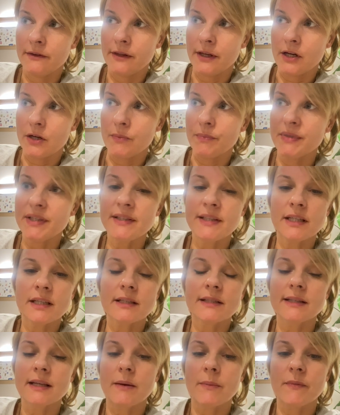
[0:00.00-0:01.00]
they are missing
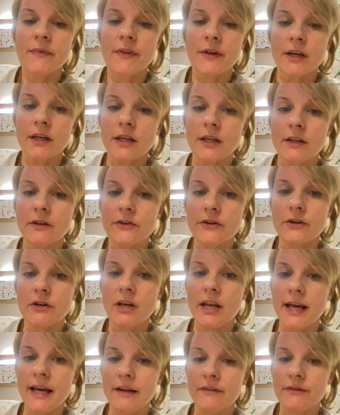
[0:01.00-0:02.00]
something in their
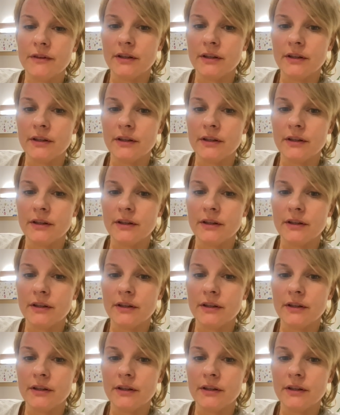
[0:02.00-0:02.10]
life,